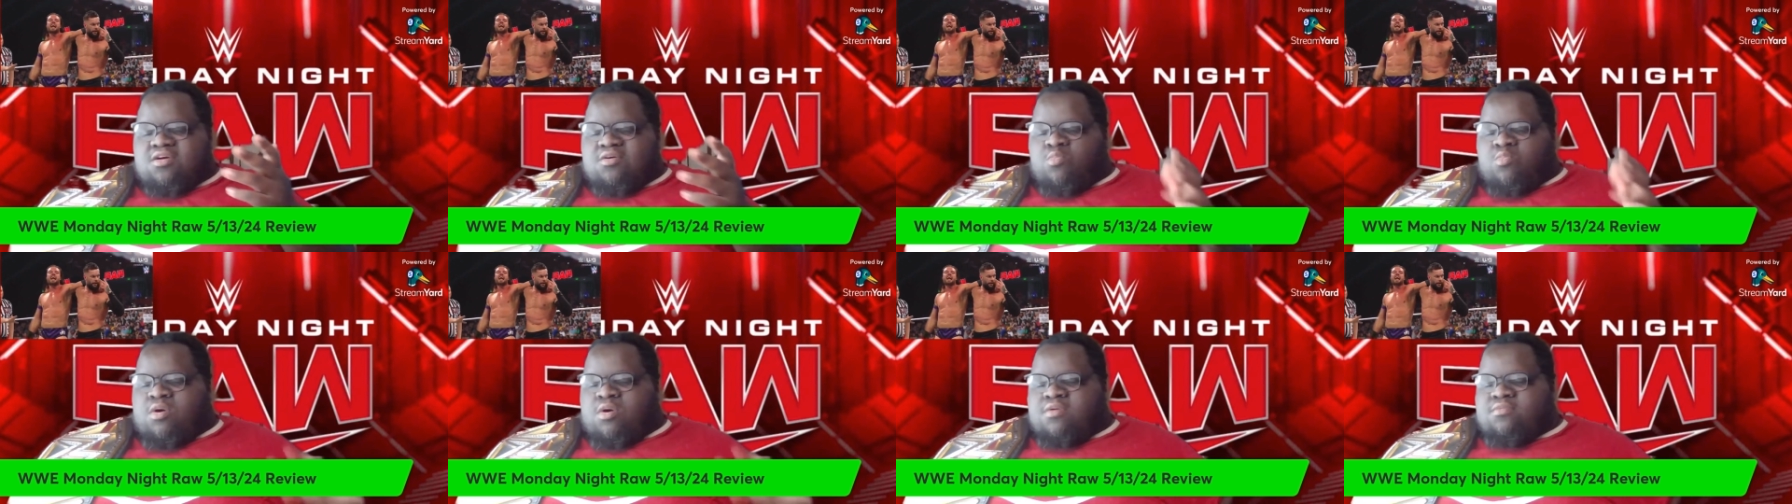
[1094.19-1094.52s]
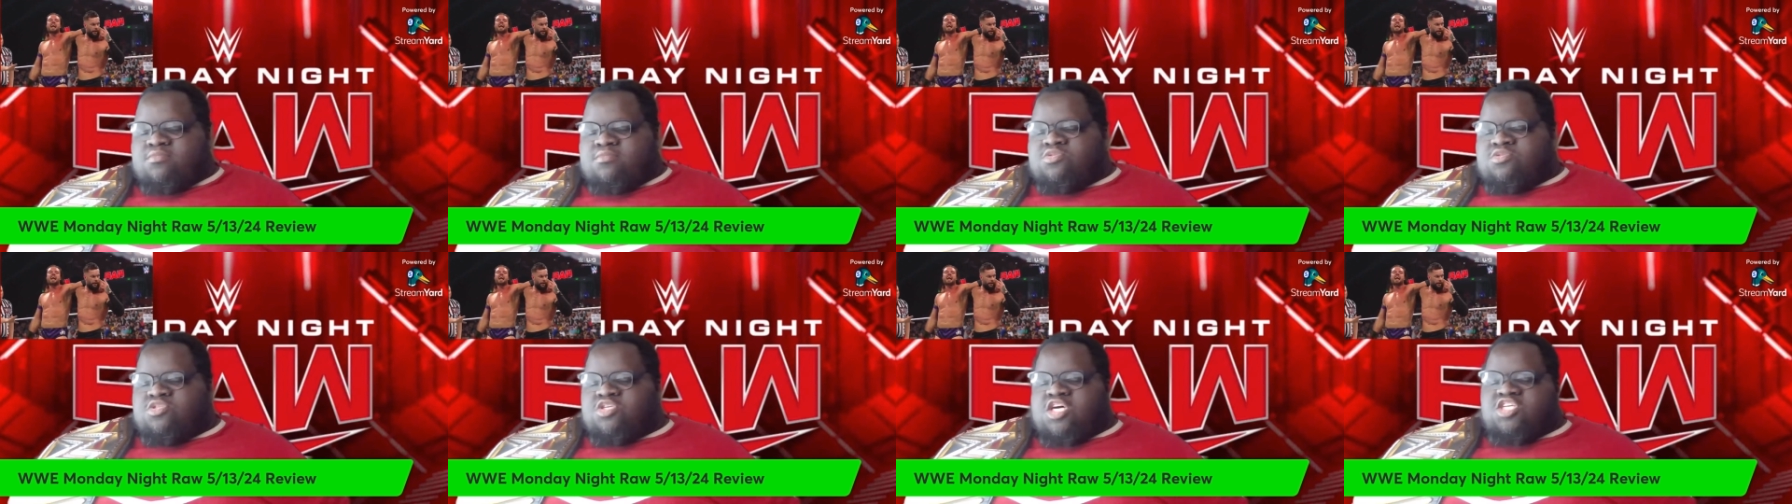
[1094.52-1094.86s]

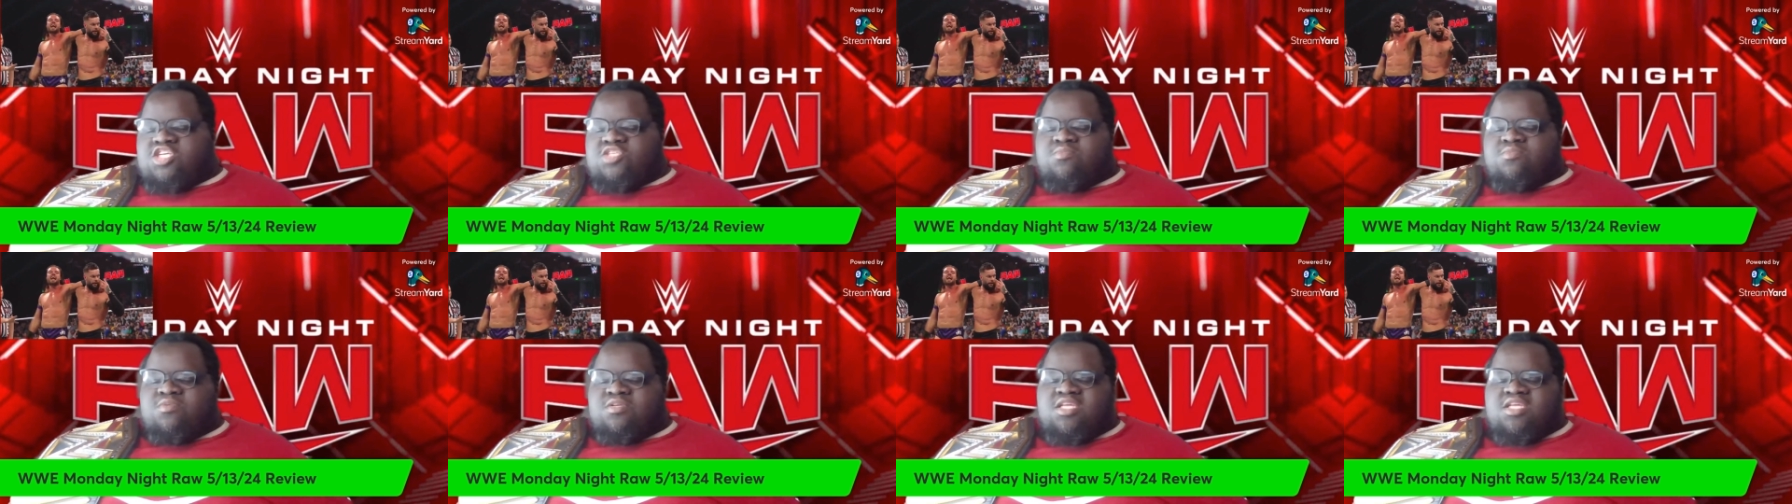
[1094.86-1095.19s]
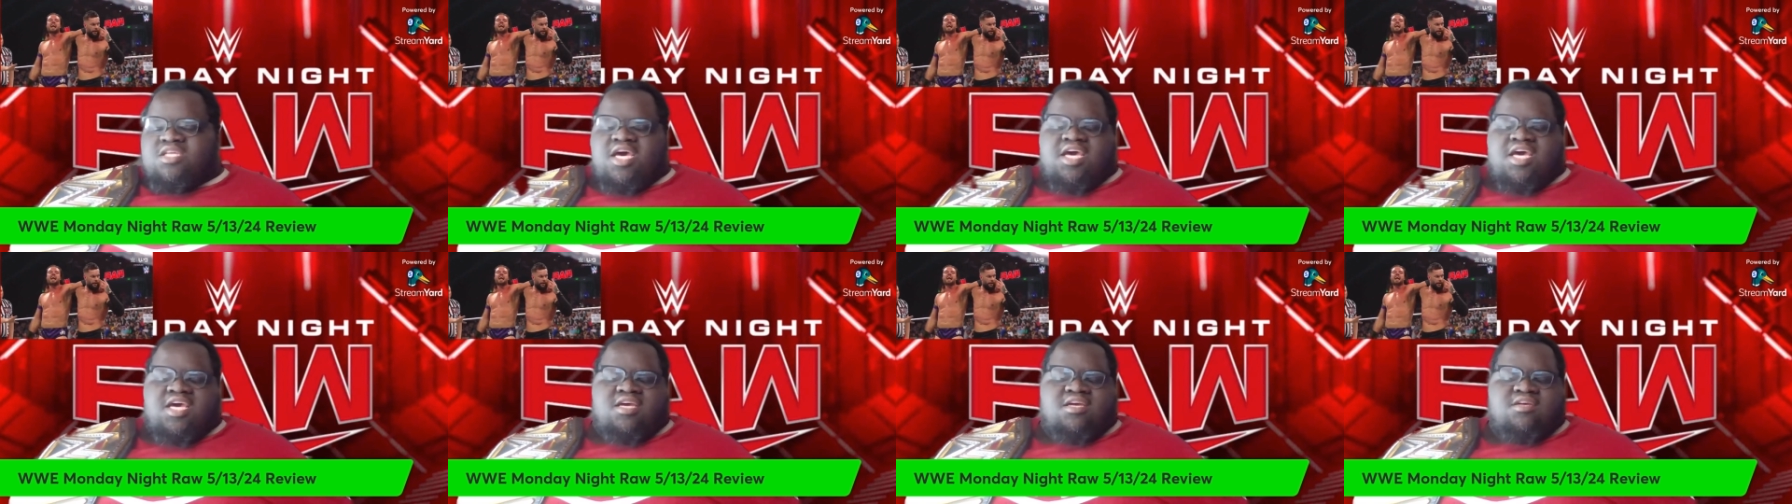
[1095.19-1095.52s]
with Judgment
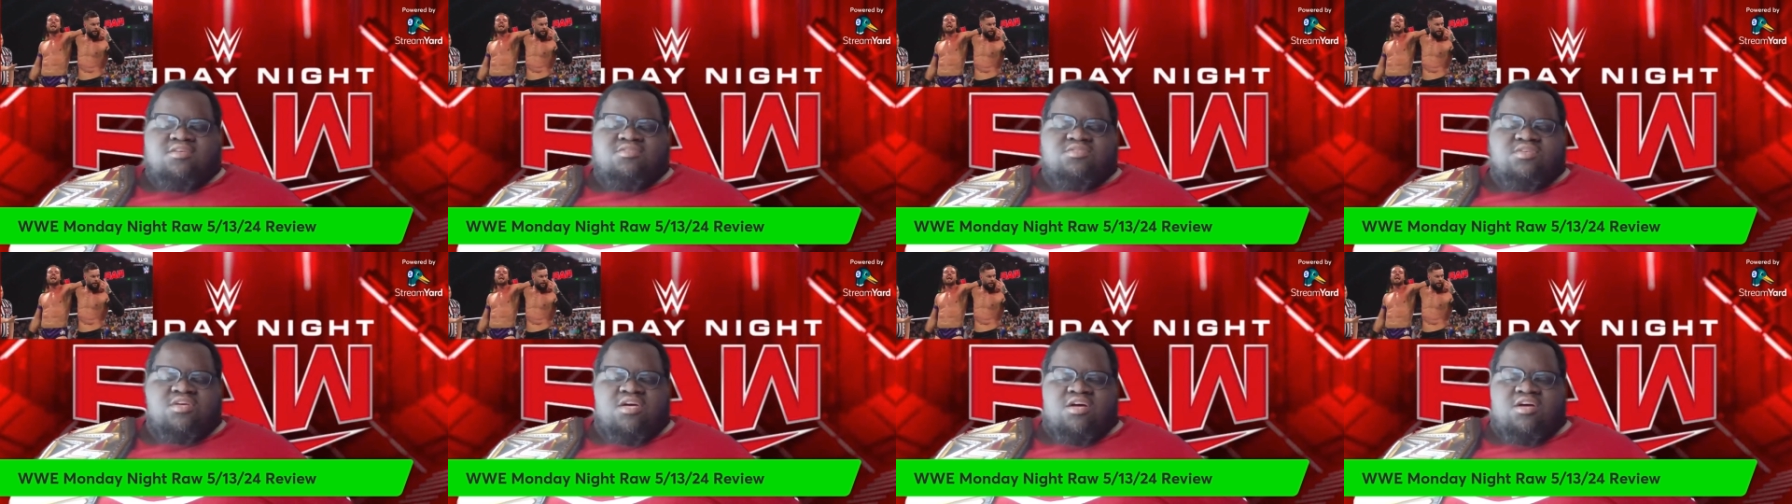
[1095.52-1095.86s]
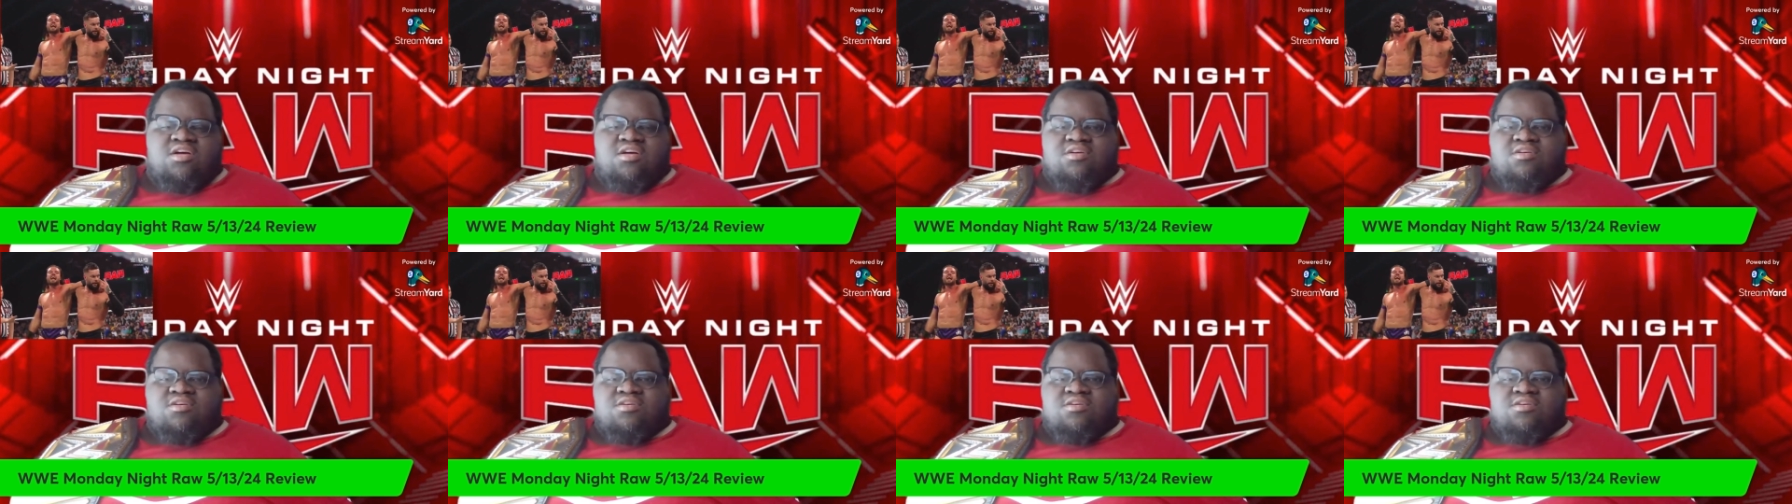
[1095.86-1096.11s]
Day's fan